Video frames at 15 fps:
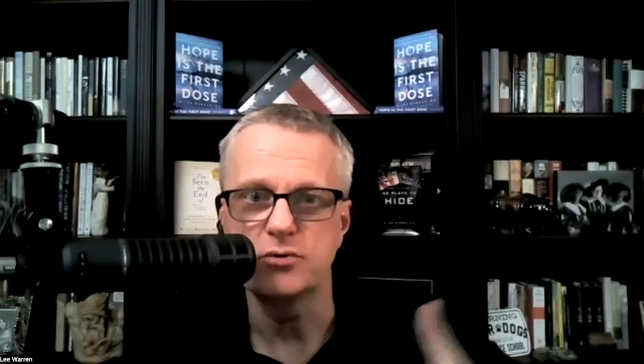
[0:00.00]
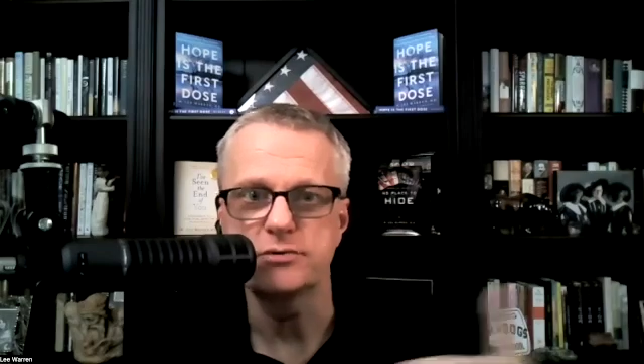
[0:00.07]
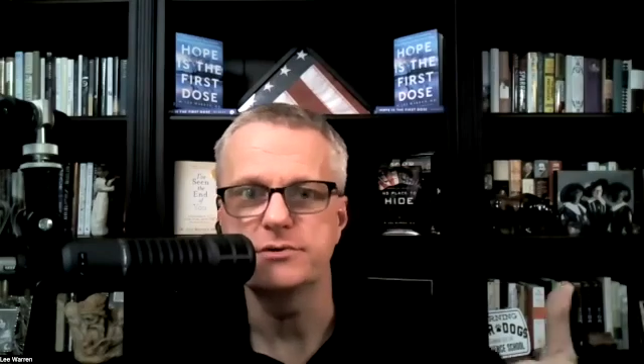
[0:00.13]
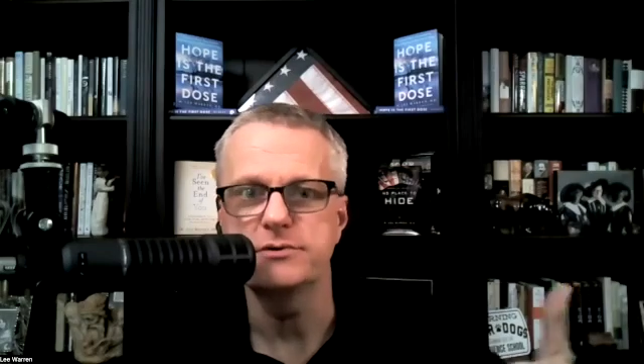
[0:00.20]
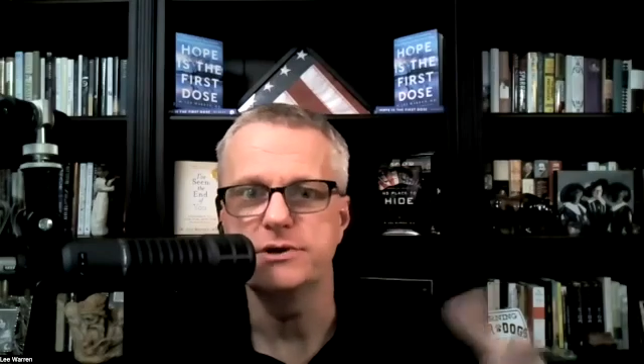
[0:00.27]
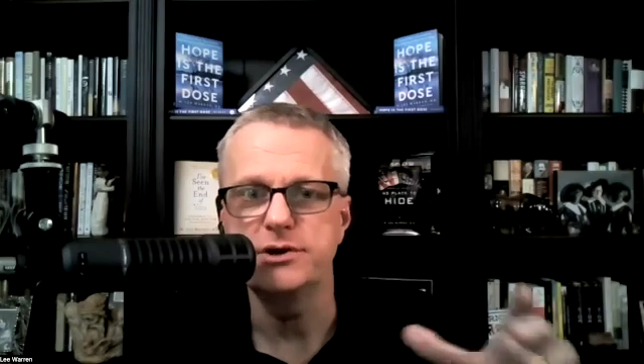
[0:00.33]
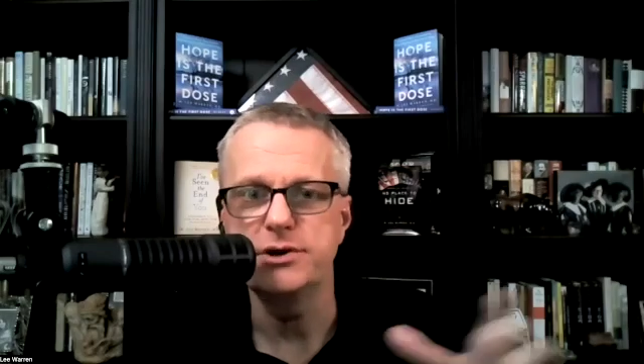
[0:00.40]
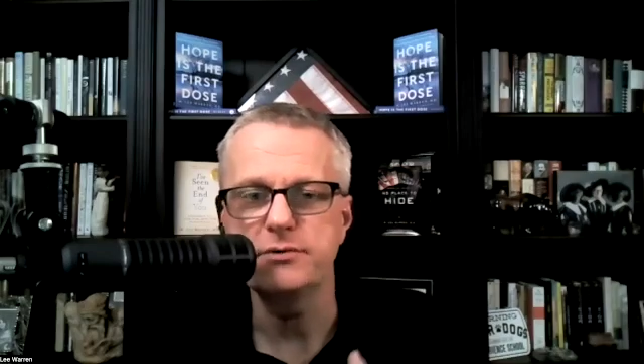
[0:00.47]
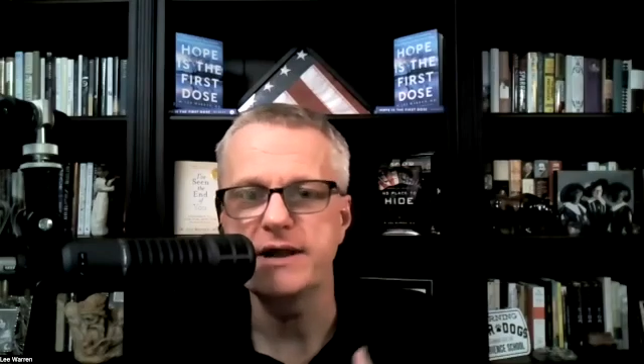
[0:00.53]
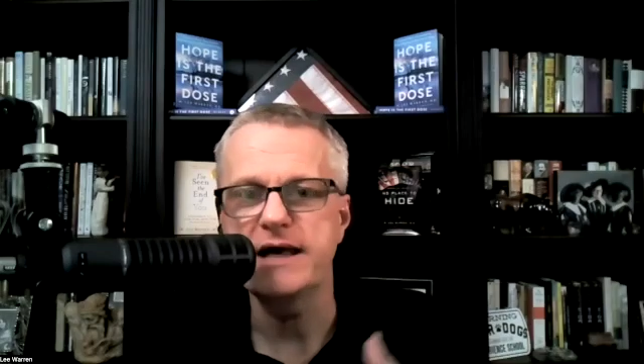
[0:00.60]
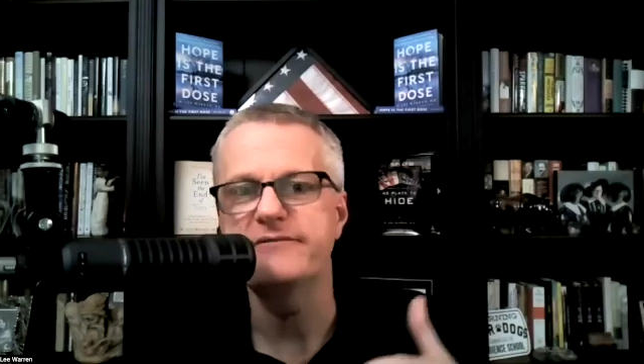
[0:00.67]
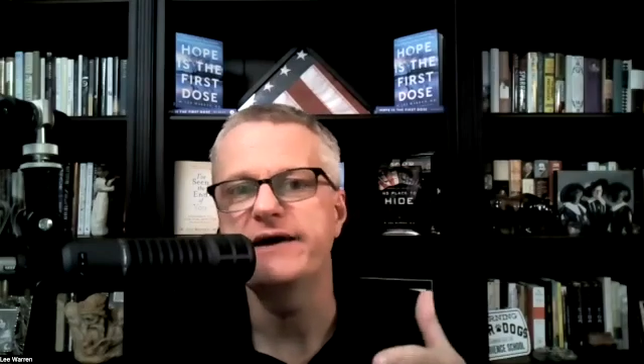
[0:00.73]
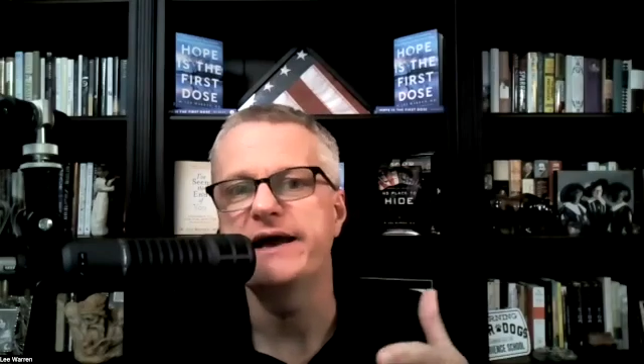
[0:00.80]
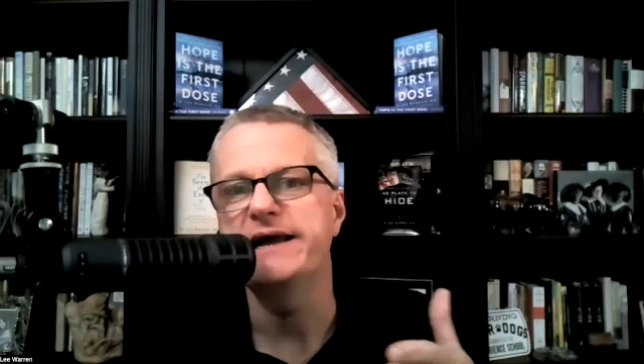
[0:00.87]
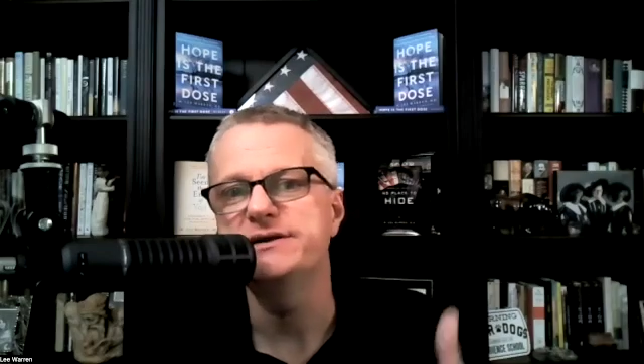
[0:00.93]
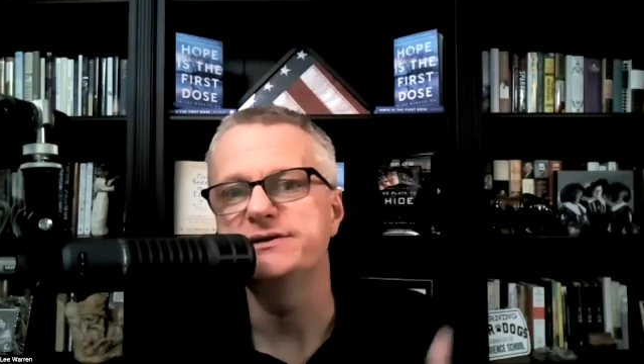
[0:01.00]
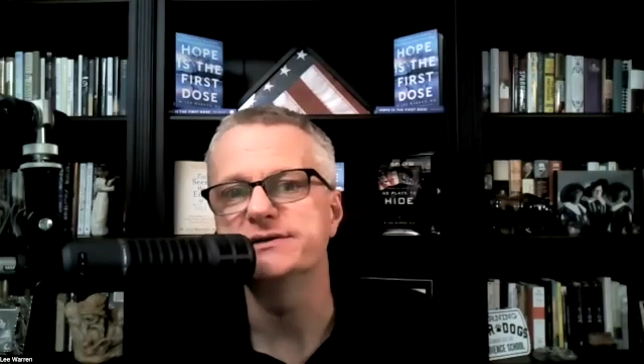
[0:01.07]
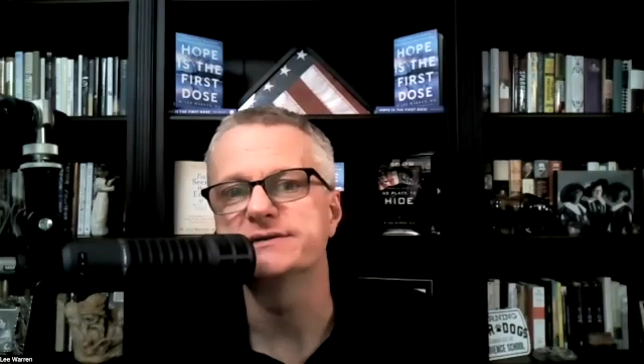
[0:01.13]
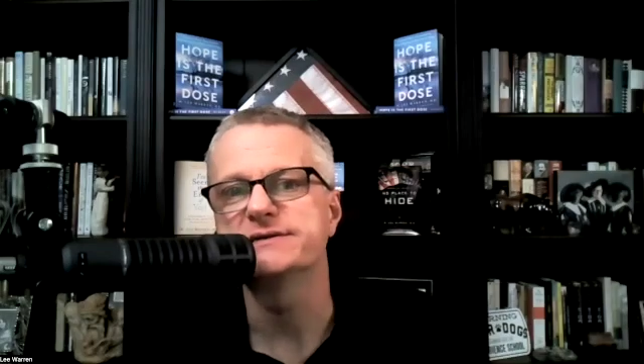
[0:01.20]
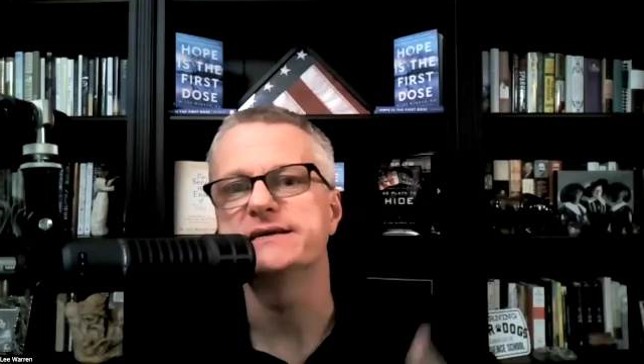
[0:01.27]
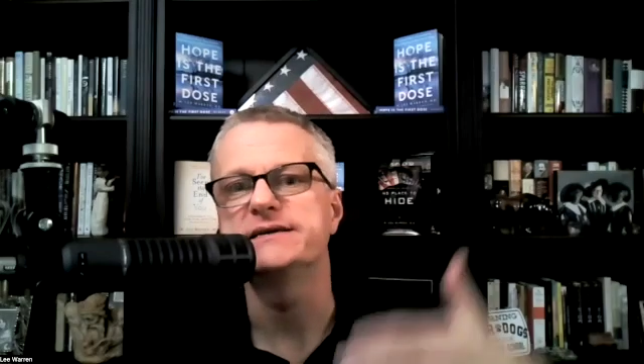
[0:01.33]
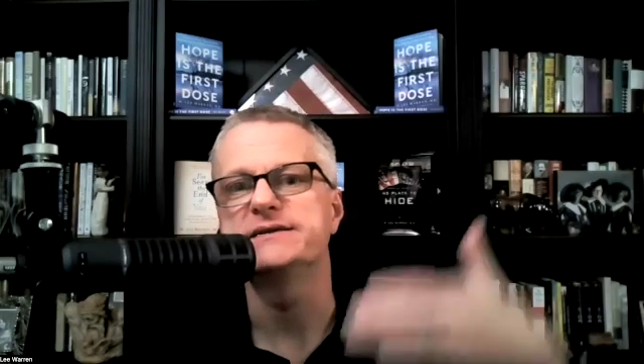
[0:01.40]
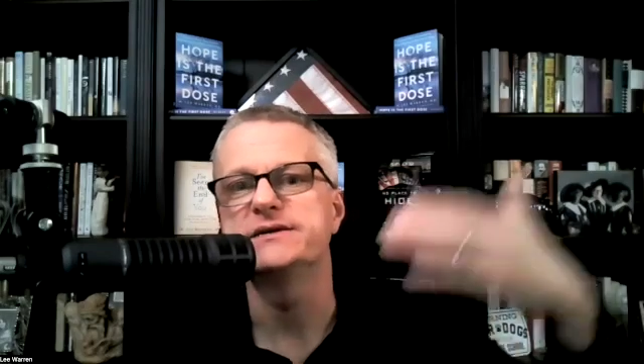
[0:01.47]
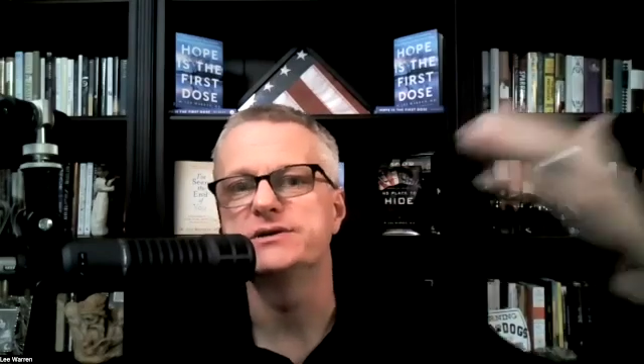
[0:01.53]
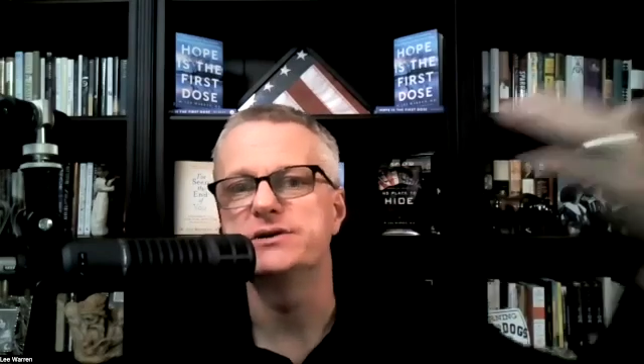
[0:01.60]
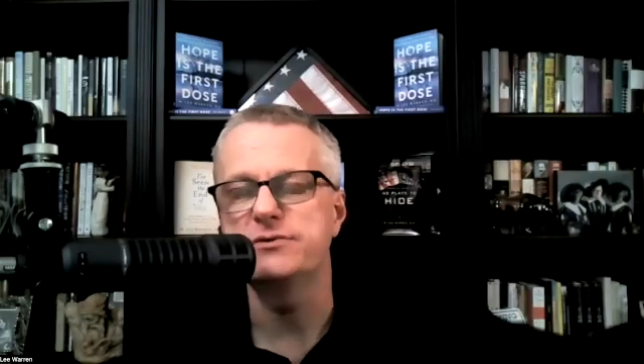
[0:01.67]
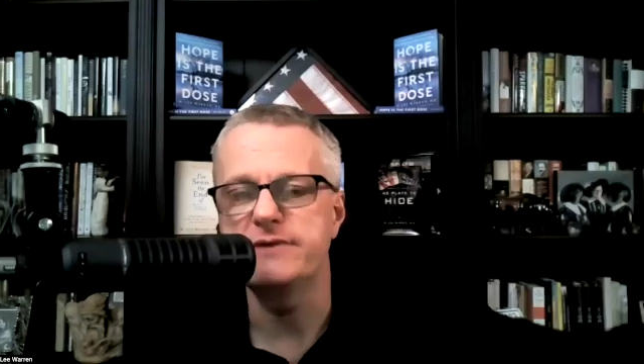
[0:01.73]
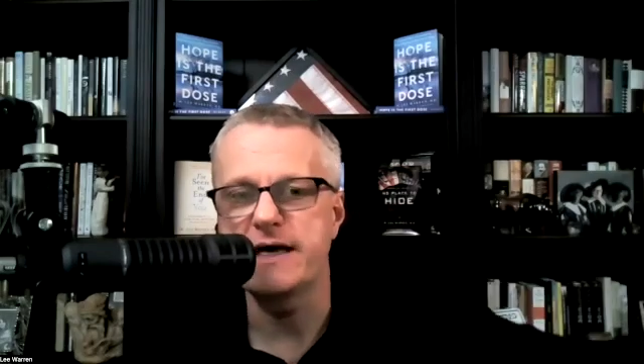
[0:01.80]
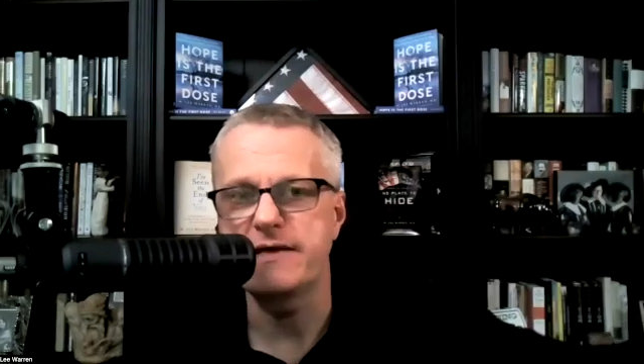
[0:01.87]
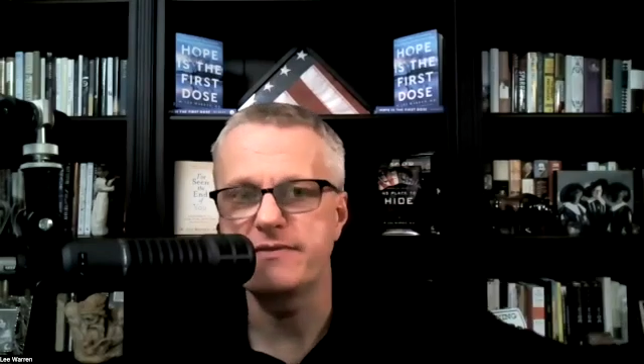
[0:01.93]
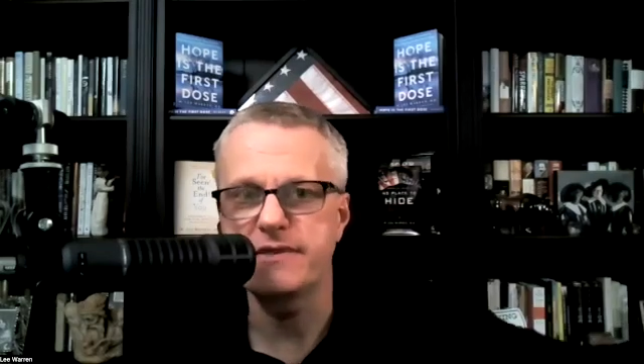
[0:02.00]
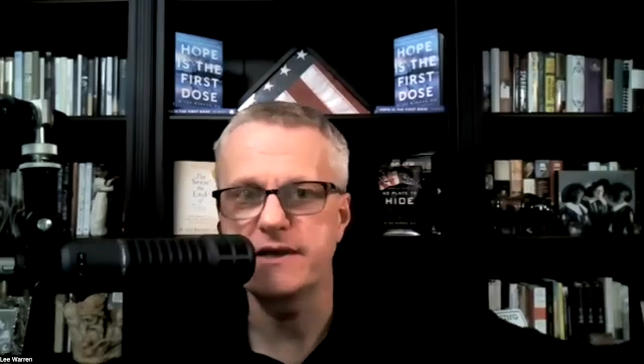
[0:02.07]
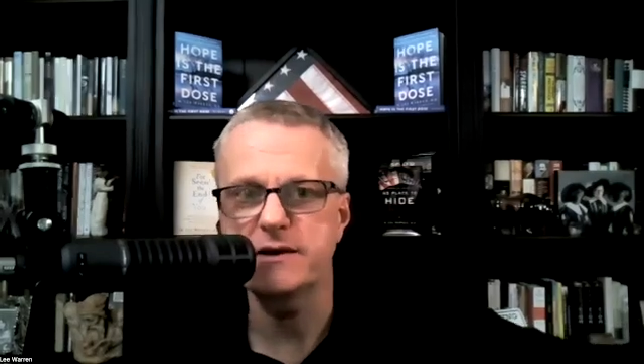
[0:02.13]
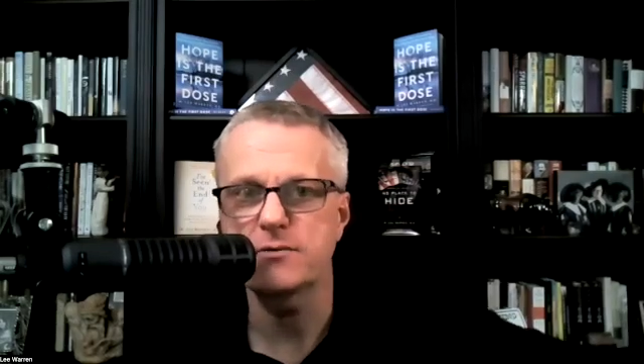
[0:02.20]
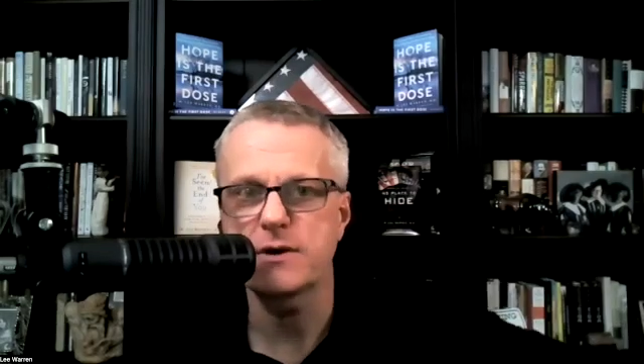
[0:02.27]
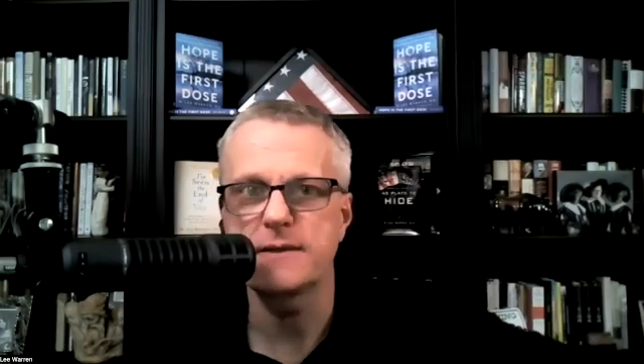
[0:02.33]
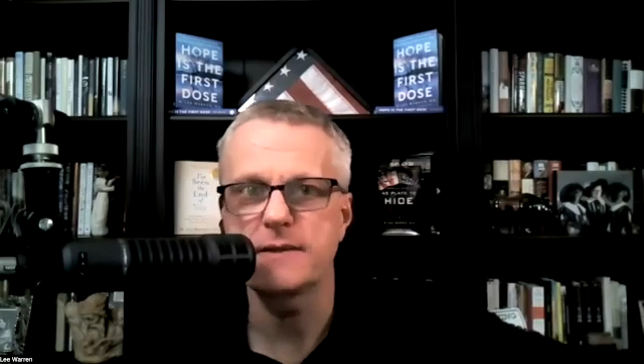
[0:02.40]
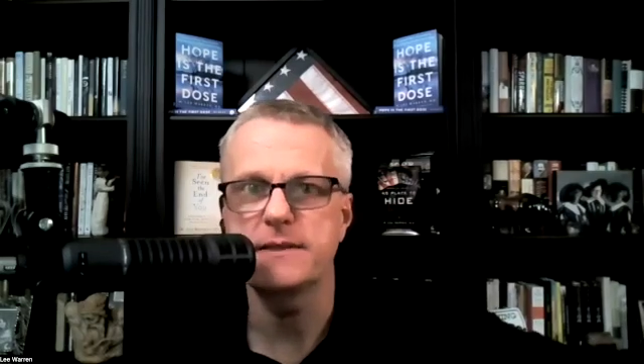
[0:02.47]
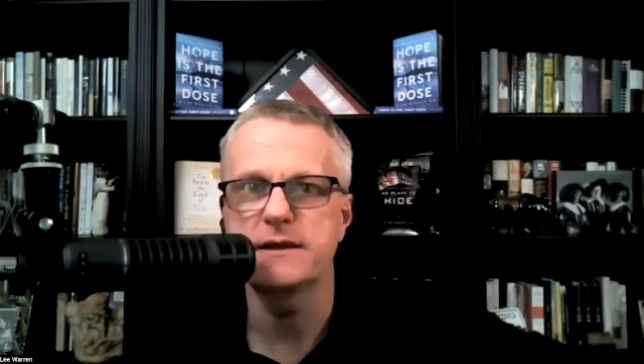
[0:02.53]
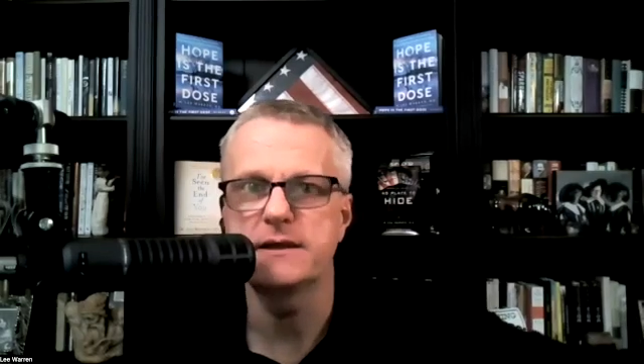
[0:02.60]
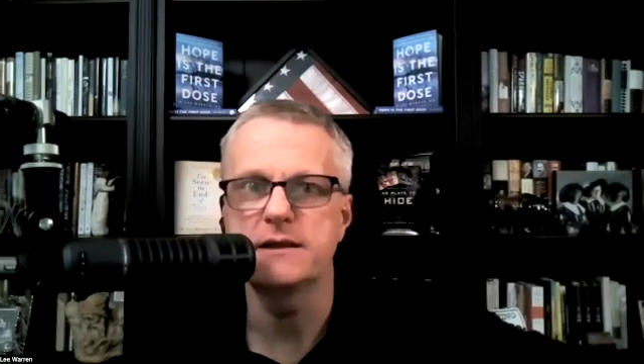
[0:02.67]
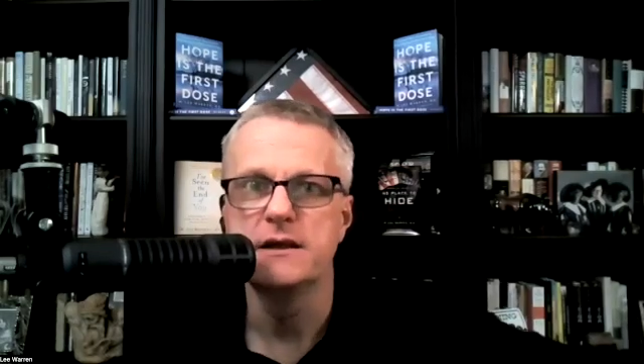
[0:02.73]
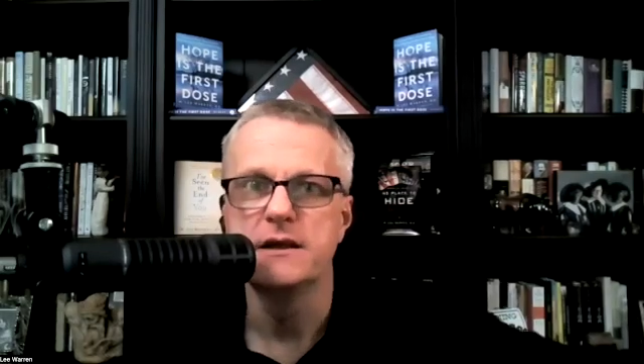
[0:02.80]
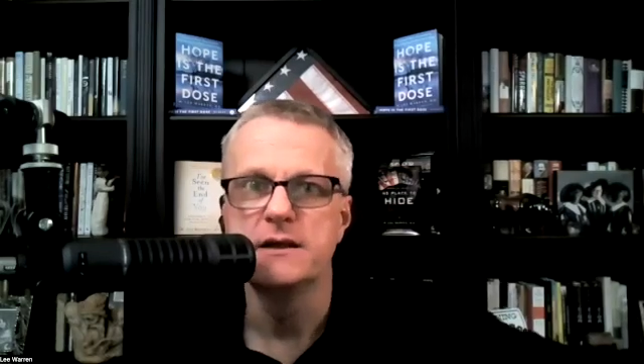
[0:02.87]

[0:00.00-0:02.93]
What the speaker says: You don't have agency to do that thing right then.